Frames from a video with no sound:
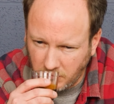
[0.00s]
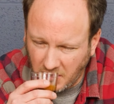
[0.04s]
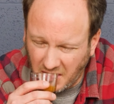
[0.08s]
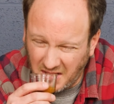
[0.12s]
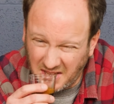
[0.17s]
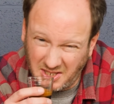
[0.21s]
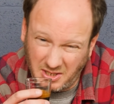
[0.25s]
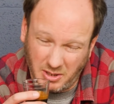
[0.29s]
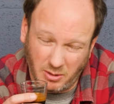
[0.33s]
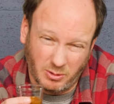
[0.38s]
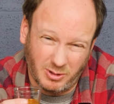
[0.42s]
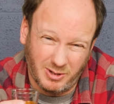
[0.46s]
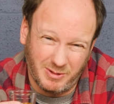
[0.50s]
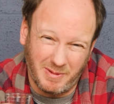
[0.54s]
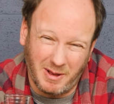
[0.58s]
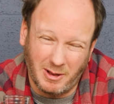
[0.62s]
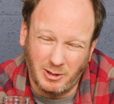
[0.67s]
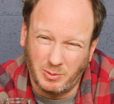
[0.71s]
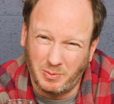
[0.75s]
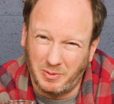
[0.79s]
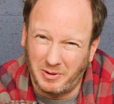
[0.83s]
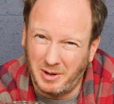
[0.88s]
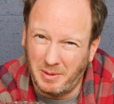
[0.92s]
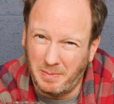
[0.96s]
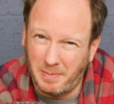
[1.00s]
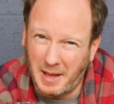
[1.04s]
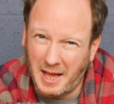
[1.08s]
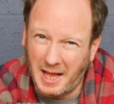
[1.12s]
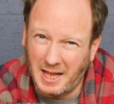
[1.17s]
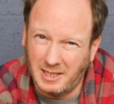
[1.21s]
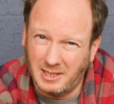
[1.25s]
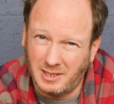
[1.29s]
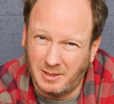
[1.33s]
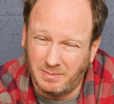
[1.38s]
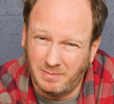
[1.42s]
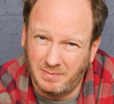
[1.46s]
It still smells pretty
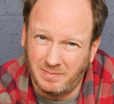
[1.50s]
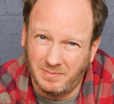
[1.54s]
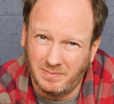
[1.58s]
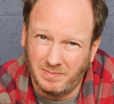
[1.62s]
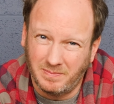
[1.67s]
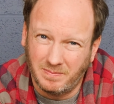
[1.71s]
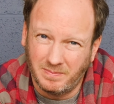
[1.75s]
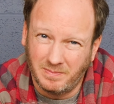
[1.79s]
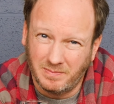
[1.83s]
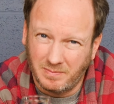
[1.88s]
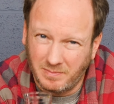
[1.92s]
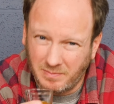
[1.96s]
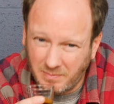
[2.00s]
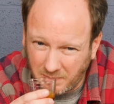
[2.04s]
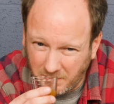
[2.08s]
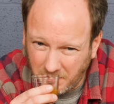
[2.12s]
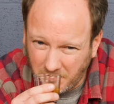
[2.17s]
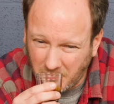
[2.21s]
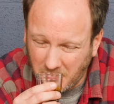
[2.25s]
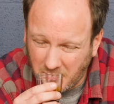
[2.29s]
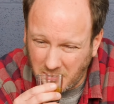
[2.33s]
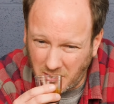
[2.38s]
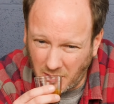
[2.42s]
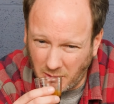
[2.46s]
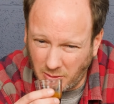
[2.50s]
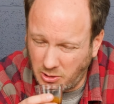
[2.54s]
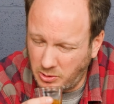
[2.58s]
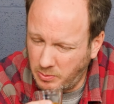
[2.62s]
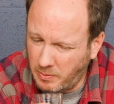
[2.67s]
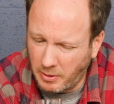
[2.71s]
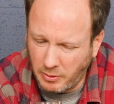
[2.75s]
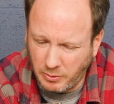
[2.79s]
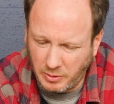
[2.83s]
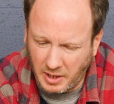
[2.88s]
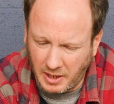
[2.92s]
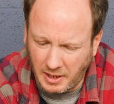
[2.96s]
bad. So
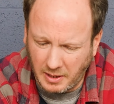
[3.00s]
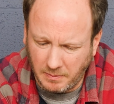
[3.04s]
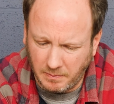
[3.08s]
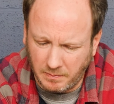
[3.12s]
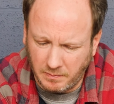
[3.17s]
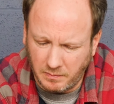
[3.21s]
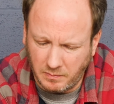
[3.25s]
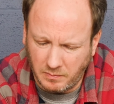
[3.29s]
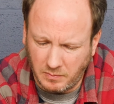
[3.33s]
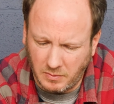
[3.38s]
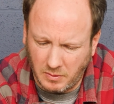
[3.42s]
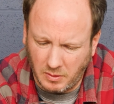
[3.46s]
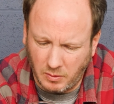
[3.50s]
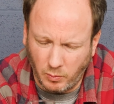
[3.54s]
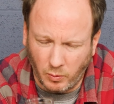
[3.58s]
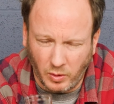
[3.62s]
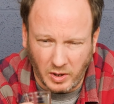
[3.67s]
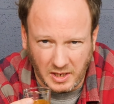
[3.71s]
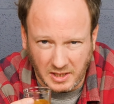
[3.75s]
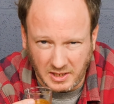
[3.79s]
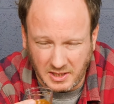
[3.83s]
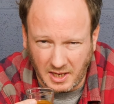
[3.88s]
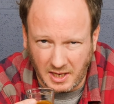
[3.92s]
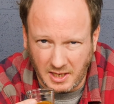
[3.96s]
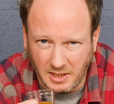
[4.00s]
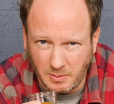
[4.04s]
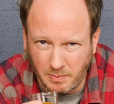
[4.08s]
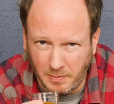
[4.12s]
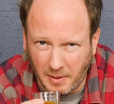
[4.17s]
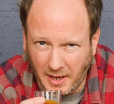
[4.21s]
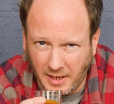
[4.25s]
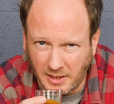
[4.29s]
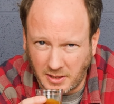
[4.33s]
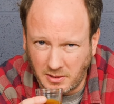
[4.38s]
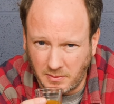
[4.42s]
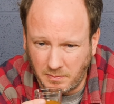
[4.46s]
smoky. Would it taste
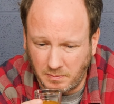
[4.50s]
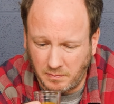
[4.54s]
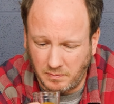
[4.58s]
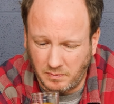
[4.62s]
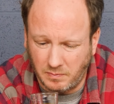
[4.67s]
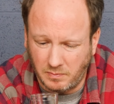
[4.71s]
bad?